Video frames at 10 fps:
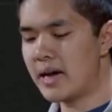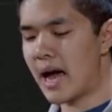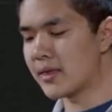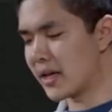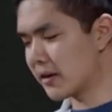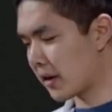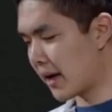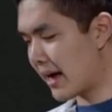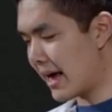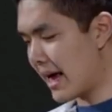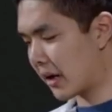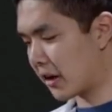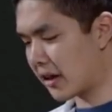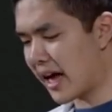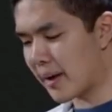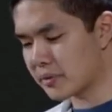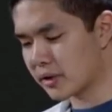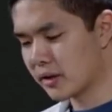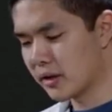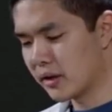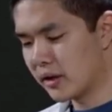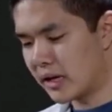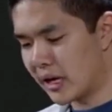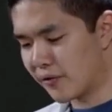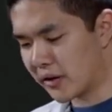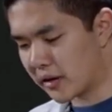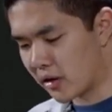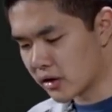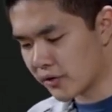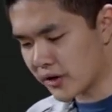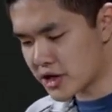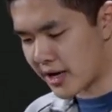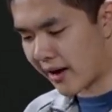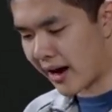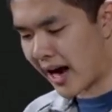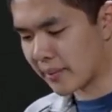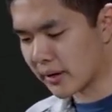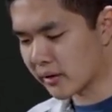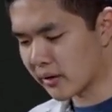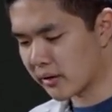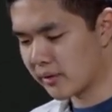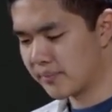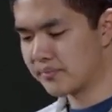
and then say except if a 0 division error happens,